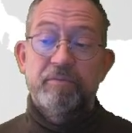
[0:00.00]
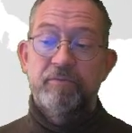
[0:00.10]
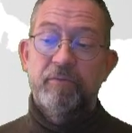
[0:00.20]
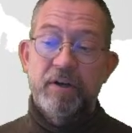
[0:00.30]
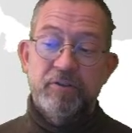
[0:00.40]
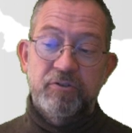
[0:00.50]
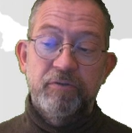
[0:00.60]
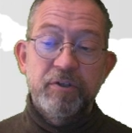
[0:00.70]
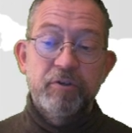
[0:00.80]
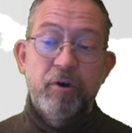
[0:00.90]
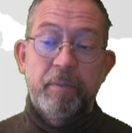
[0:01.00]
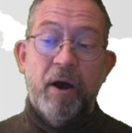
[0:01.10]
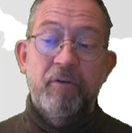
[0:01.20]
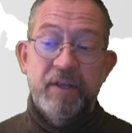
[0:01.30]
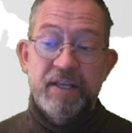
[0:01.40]
what should we do
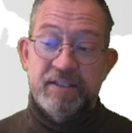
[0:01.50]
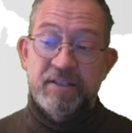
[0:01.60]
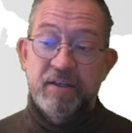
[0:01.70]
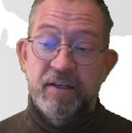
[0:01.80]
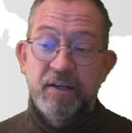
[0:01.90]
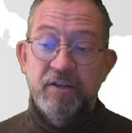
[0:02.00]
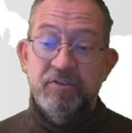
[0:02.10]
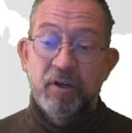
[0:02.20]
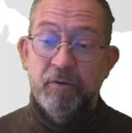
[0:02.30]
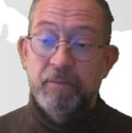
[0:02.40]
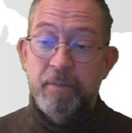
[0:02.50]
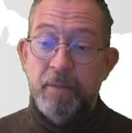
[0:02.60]
about this? So,